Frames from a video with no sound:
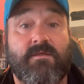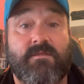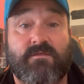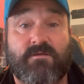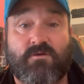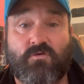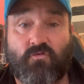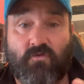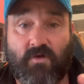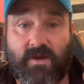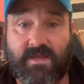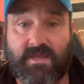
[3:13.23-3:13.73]

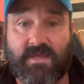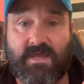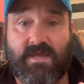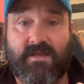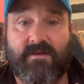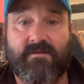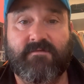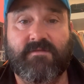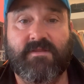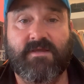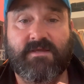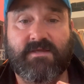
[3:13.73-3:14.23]

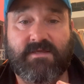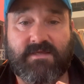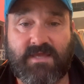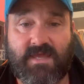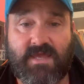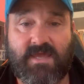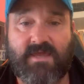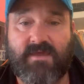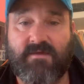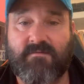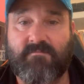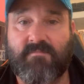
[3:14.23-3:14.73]
cricket, the
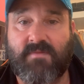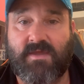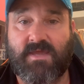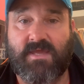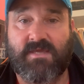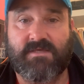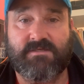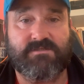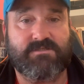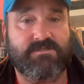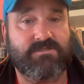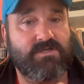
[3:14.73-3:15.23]
game
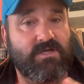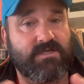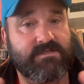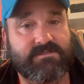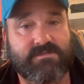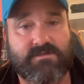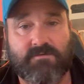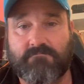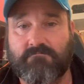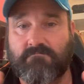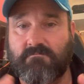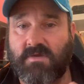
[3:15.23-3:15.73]
is just
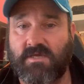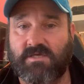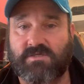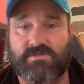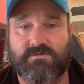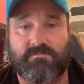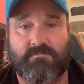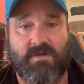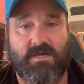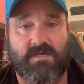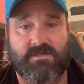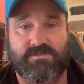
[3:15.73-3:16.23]
a
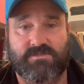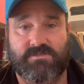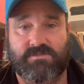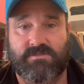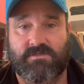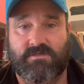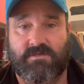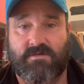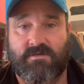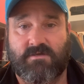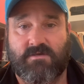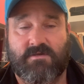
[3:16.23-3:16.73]
mishmash.
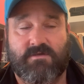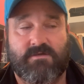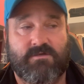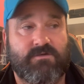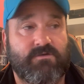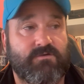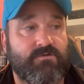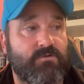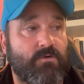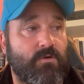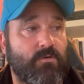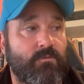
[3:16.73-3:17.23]

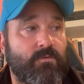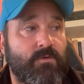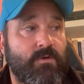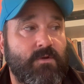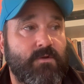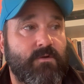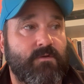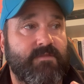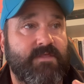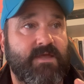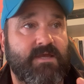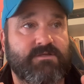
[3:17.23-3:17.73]

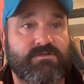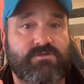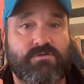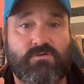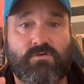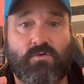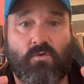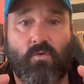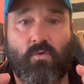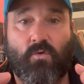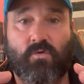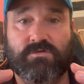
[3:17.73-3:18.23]
There's
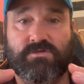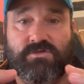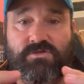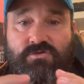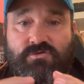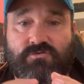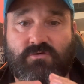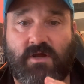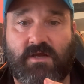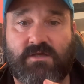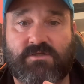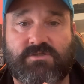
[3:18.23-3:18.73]
no
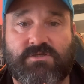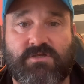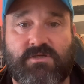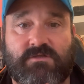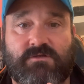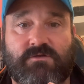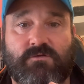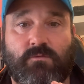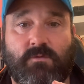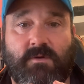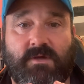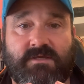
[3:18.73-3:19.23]
structure
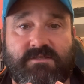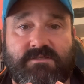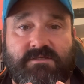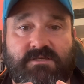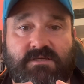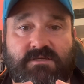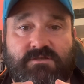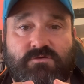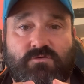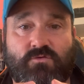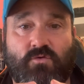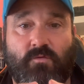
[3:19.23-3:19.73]
to it,
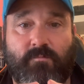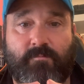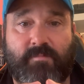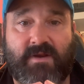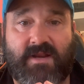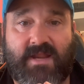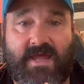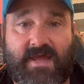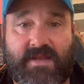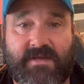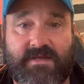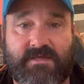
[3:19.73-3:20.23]
there's no
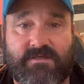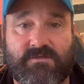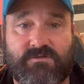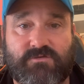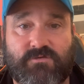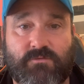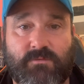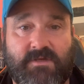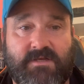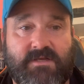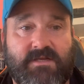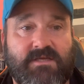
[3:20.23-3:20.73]
planning
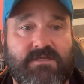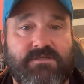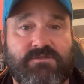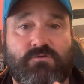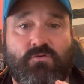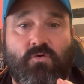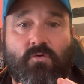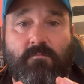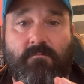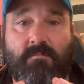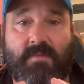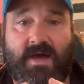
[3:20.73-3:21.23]
to it, there's
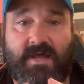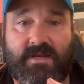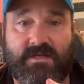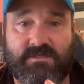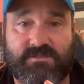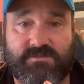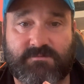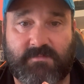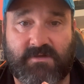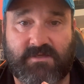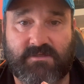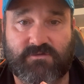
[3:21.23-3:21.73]
no
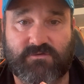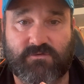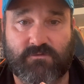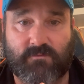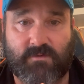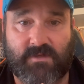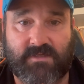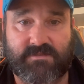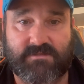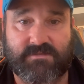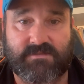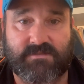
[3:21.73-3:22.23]
management to it.